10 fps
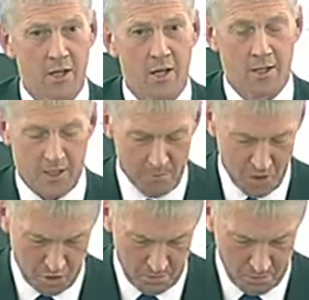uh, the
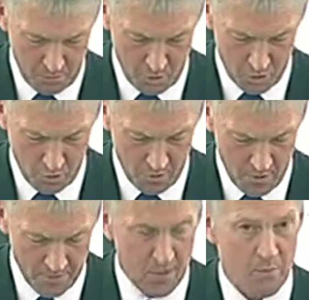Commission's proposal,
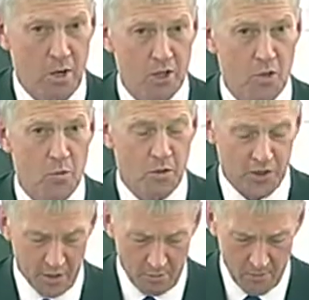but with
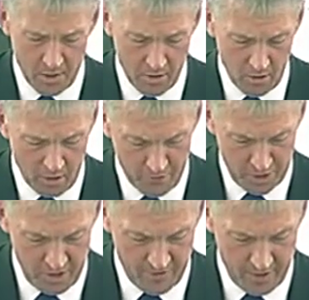a number of
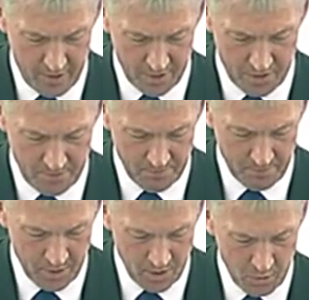safeguards.
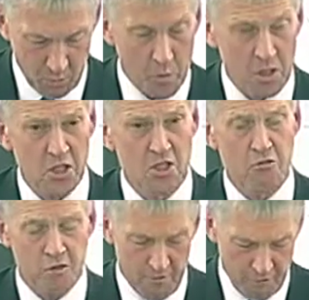We wanted to
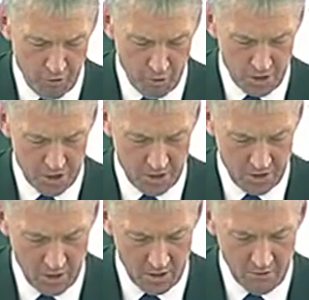reinforce
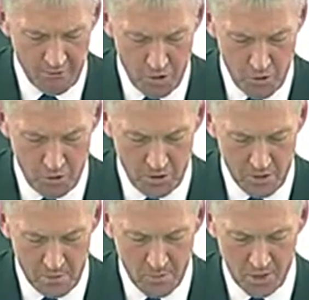the view
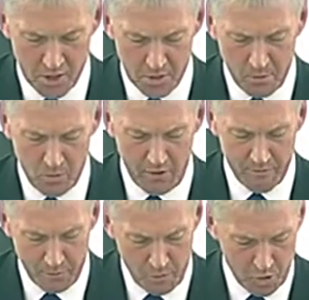that the principle
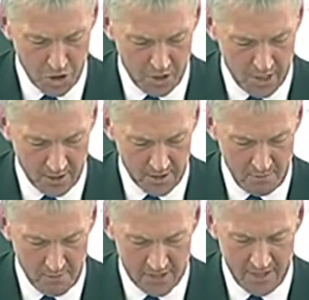of proportionality
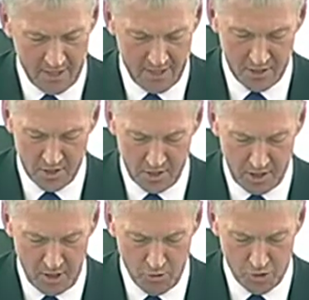be taken into
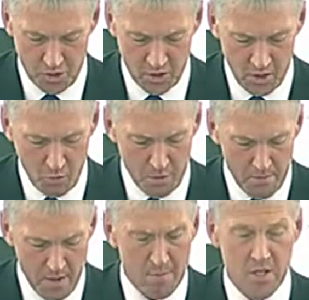account when
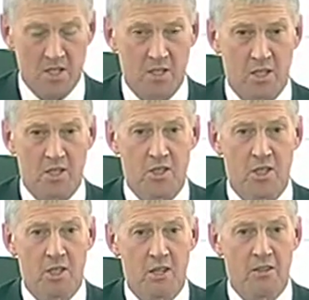Member States
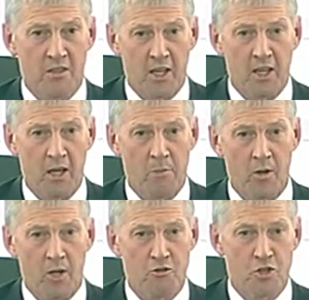think
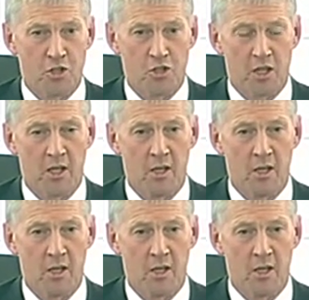about introducing